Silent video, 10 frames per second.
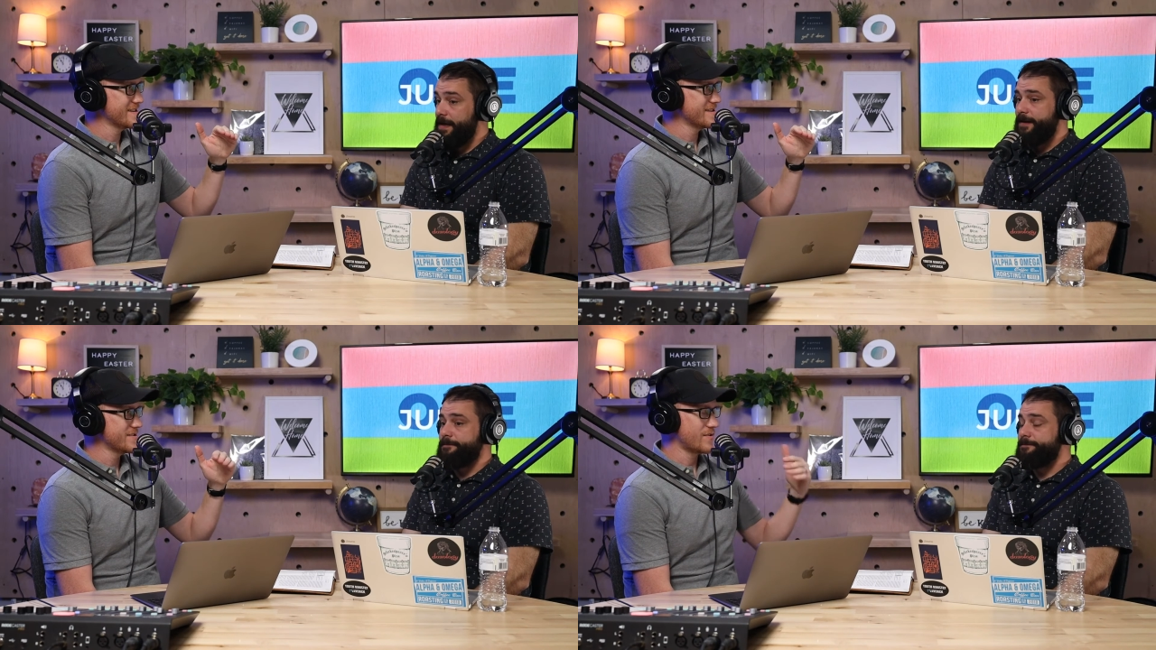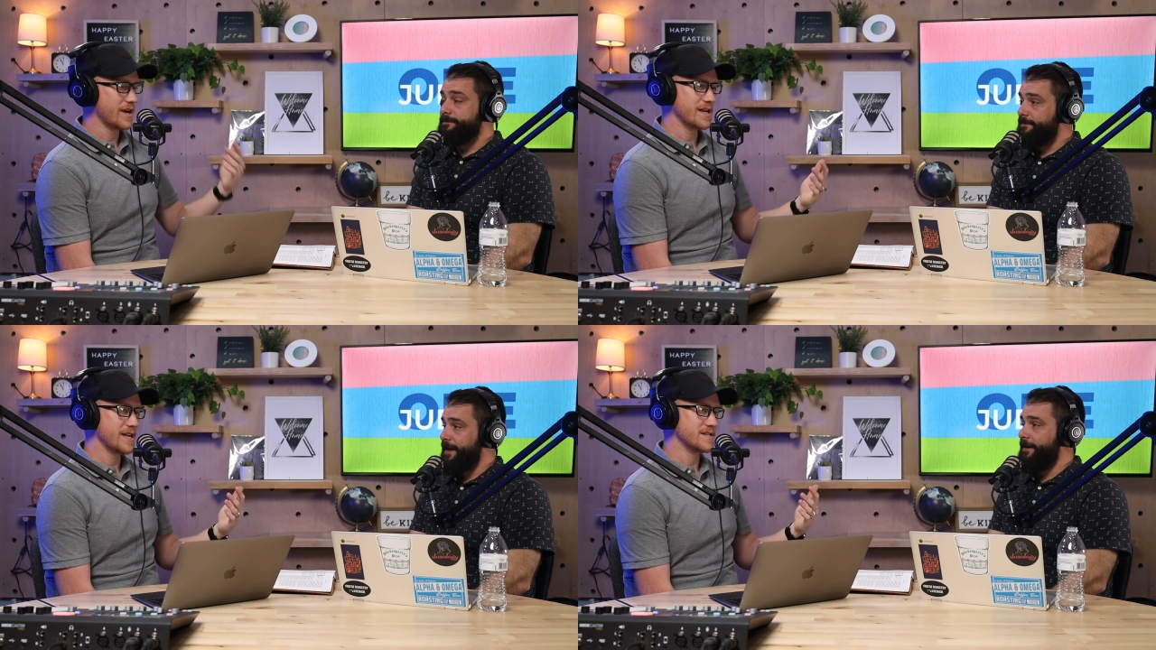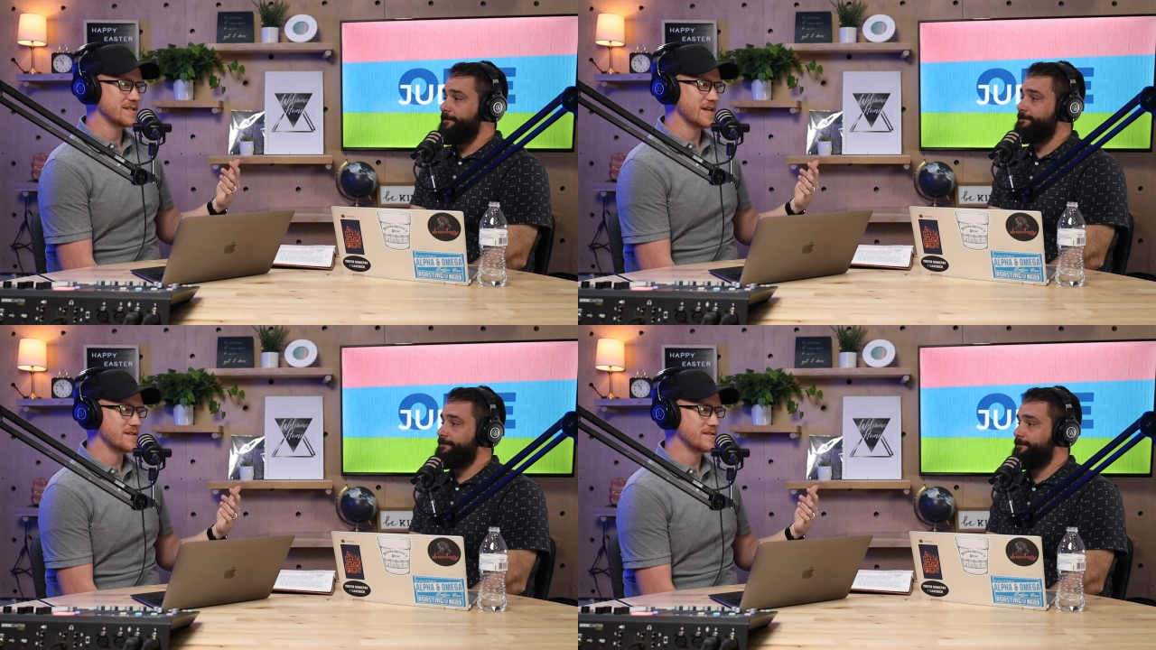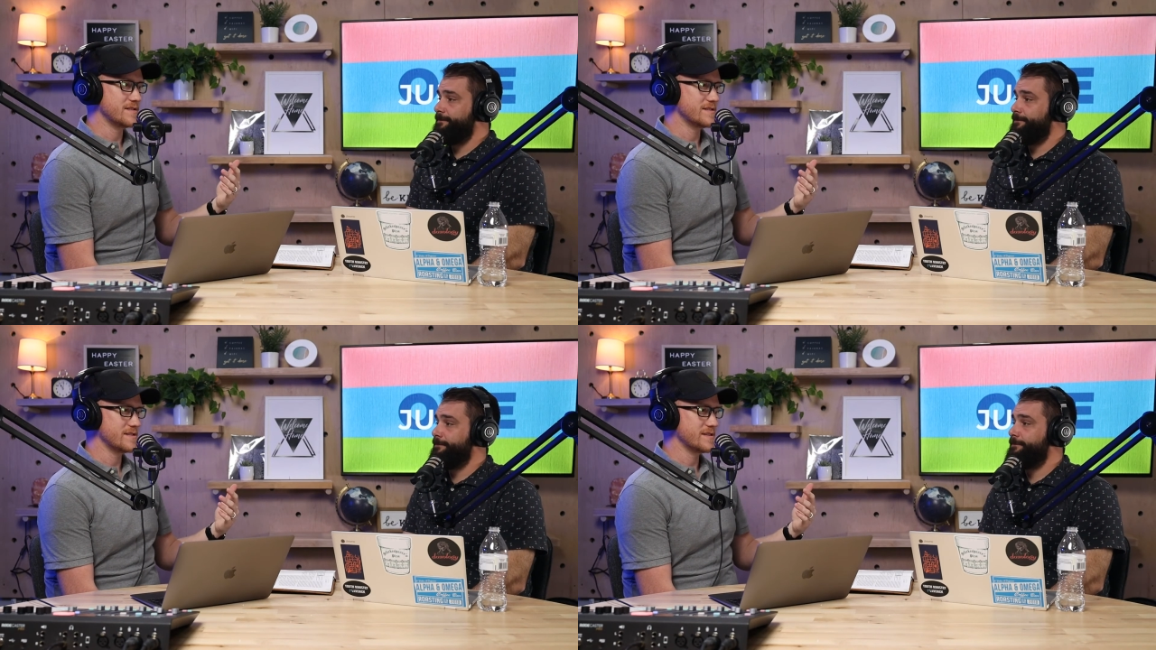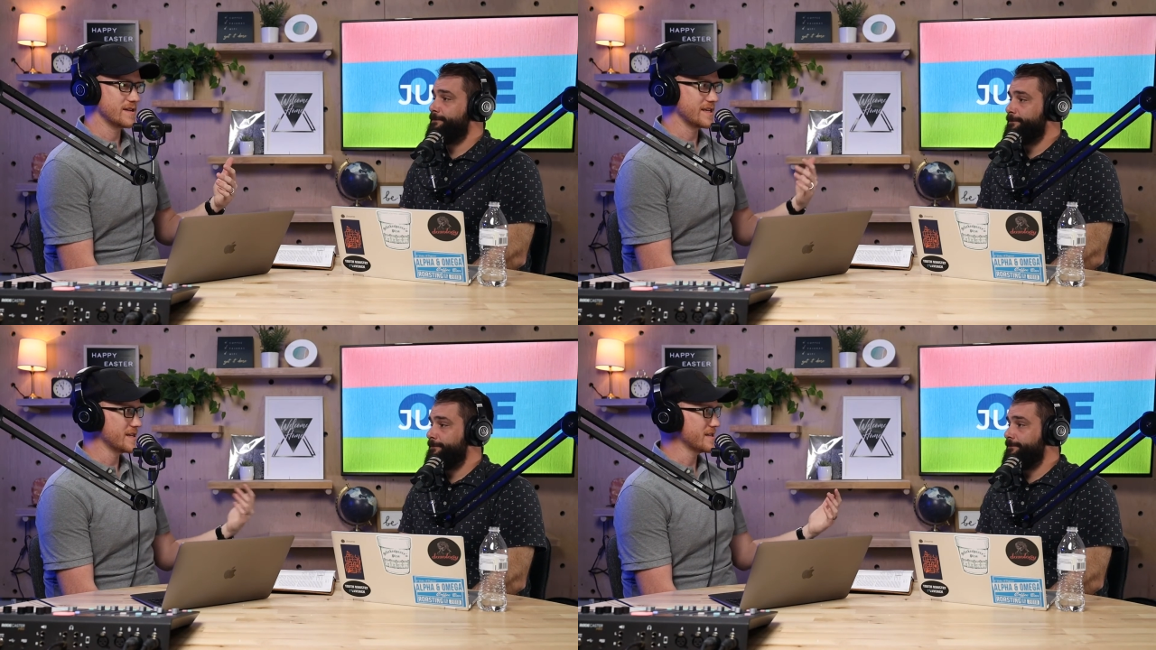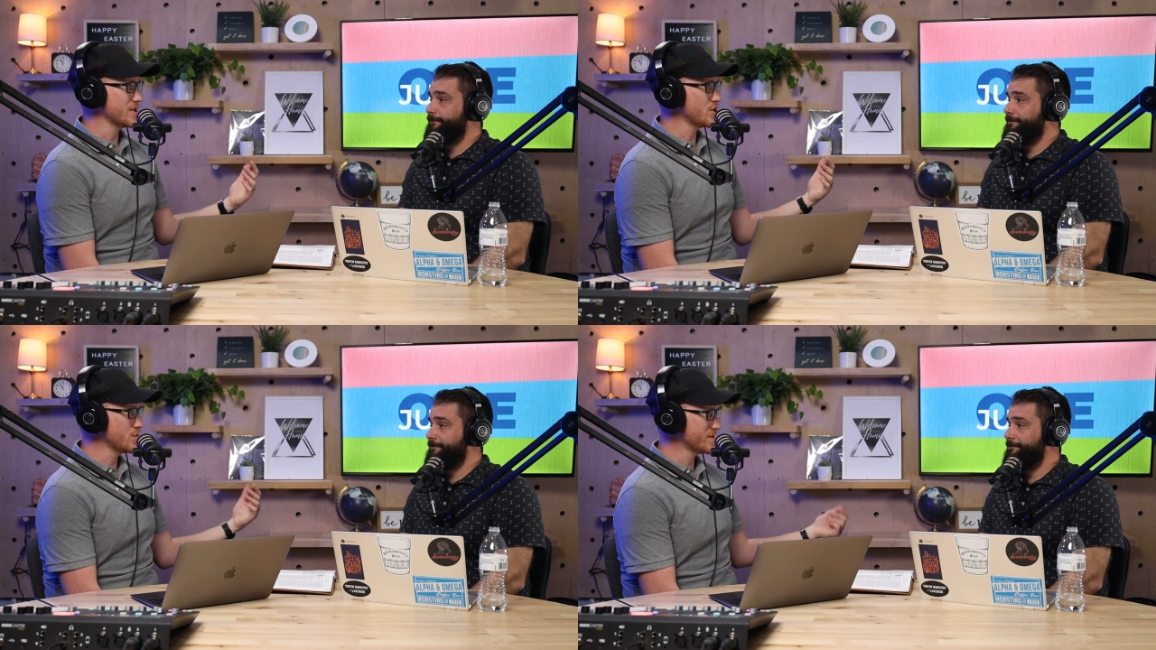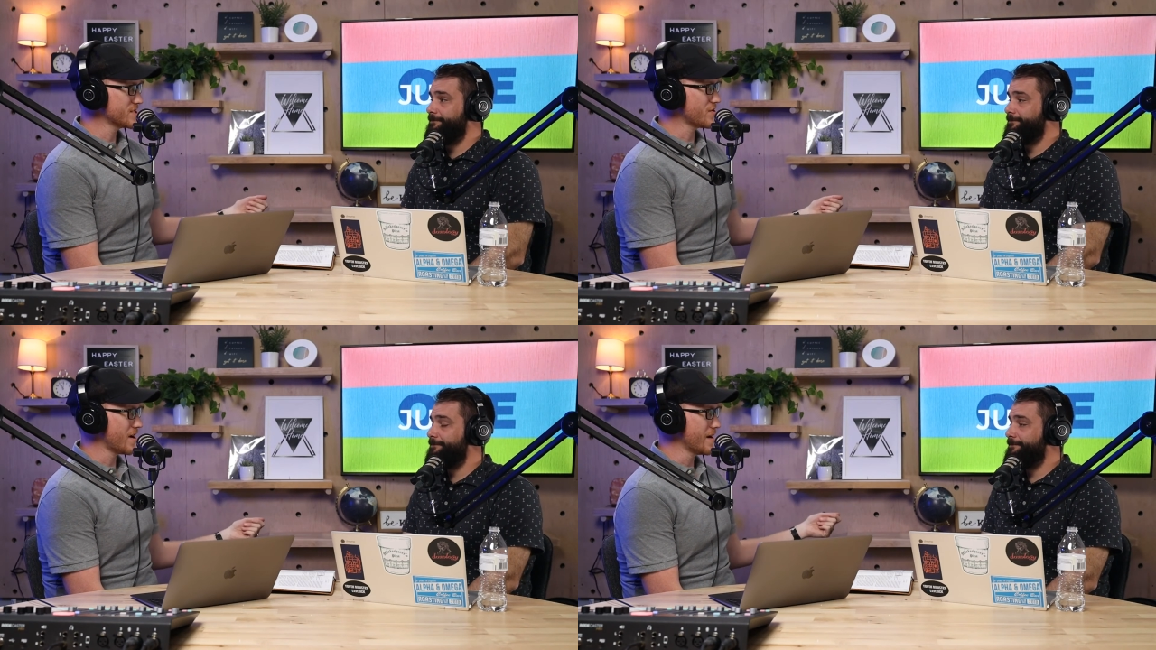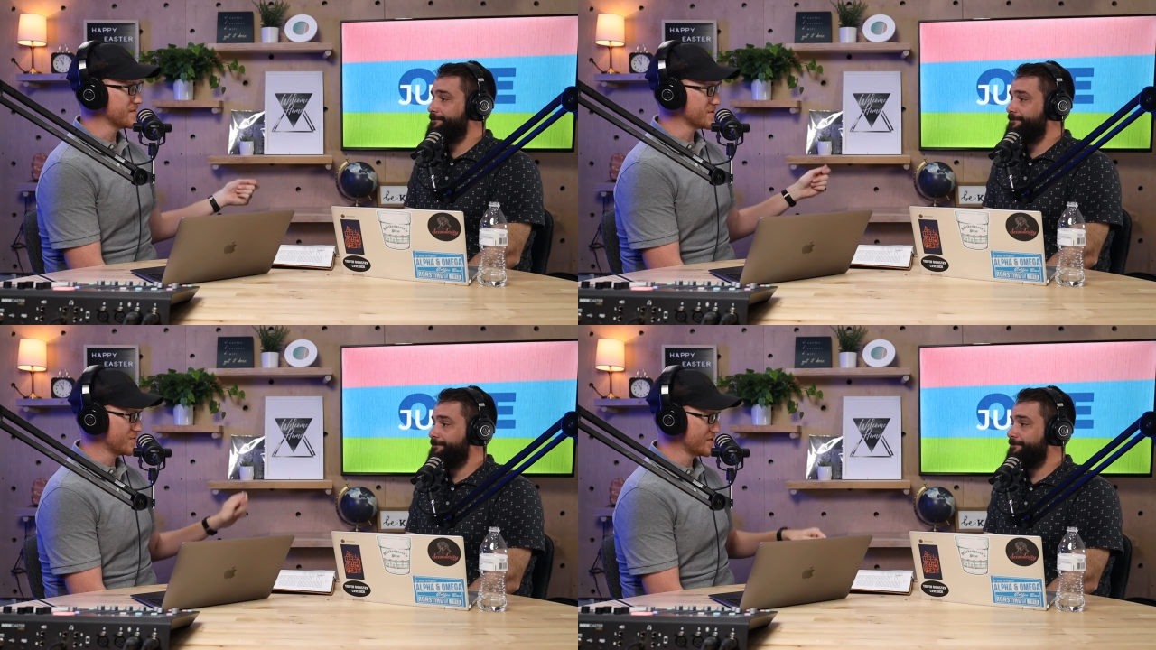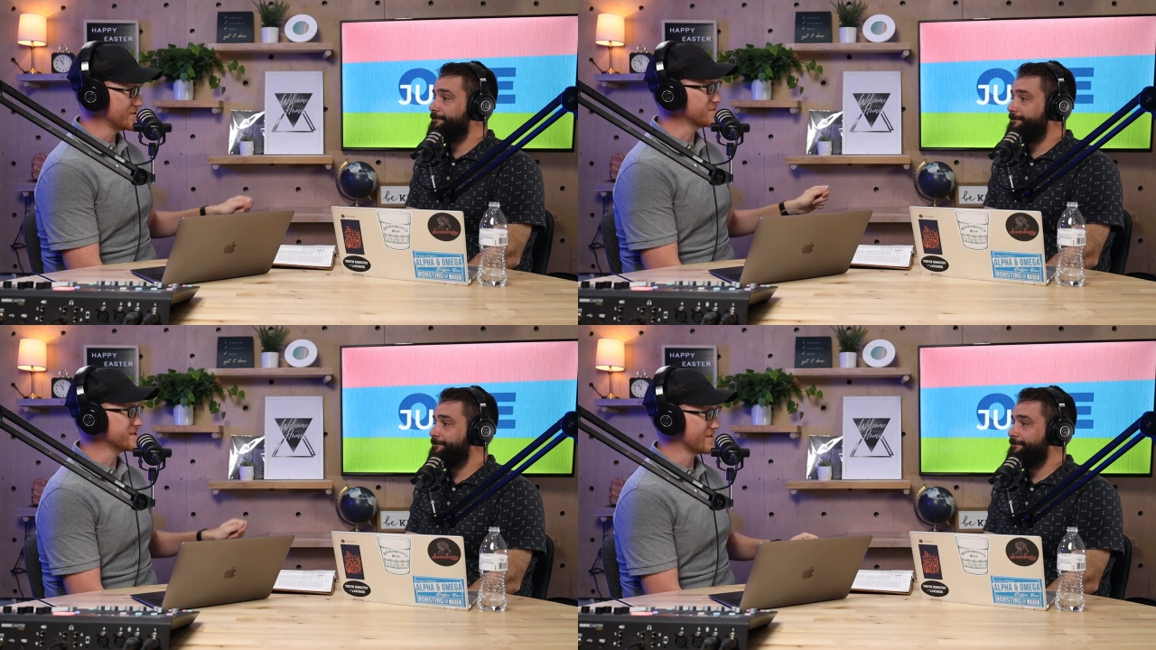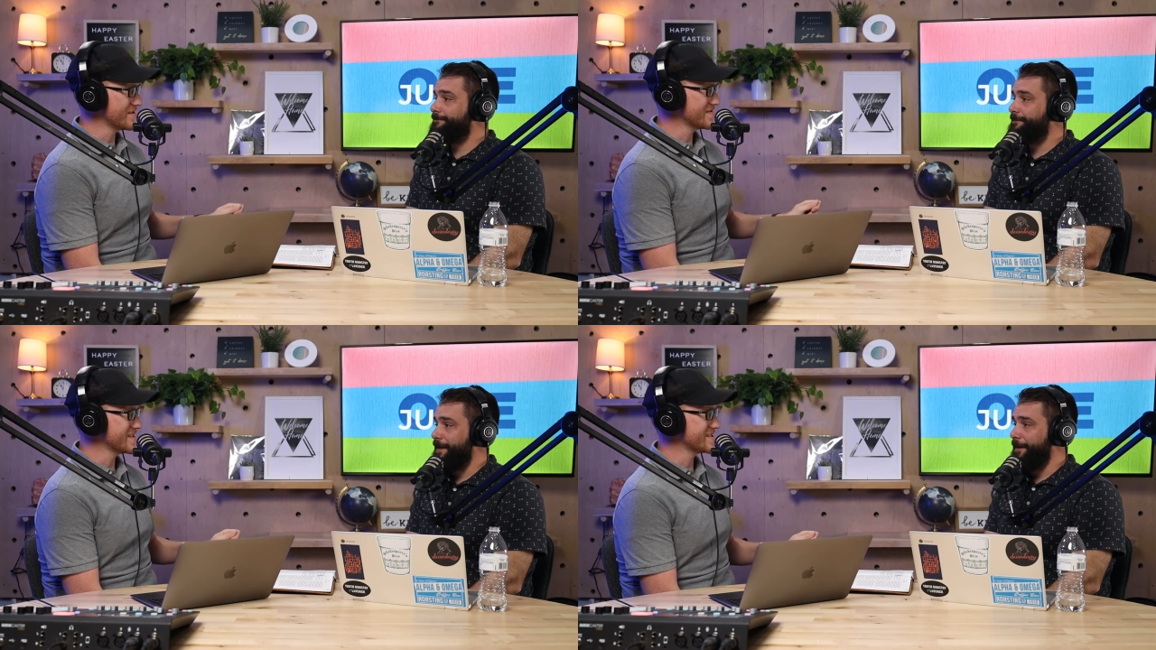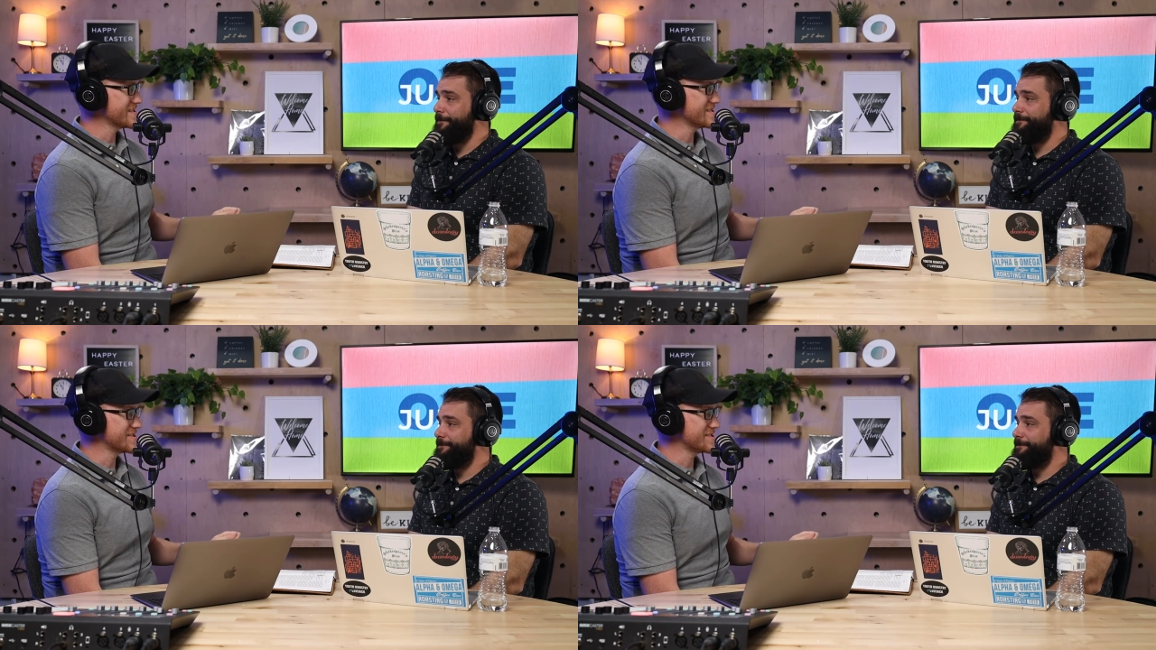Speaker 1: Yeah. Right. Yeah. And and again, human scribes were doing all of this, yeah.